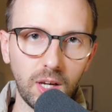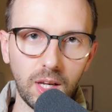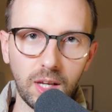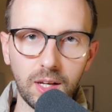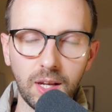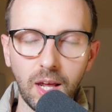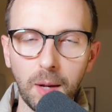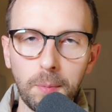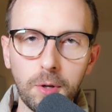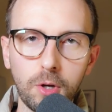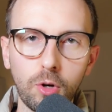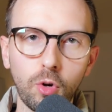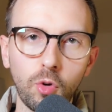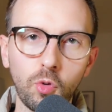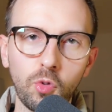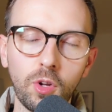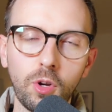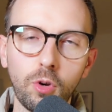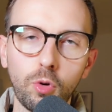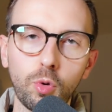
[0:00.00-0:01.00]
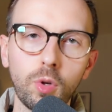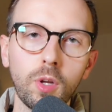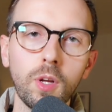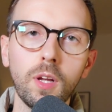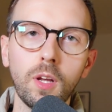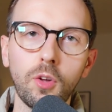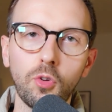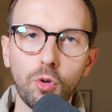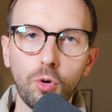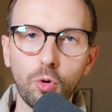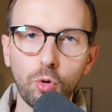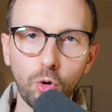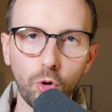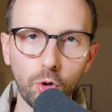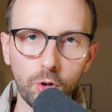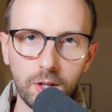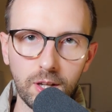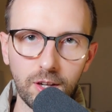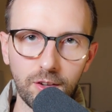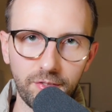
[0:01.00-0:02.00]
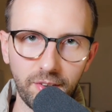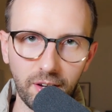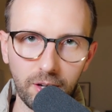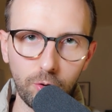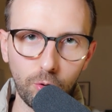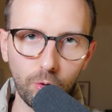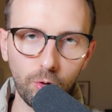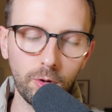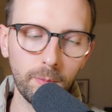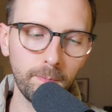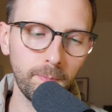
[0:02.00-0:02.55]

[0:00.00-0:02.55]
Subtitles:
it can be considered a so-called factor.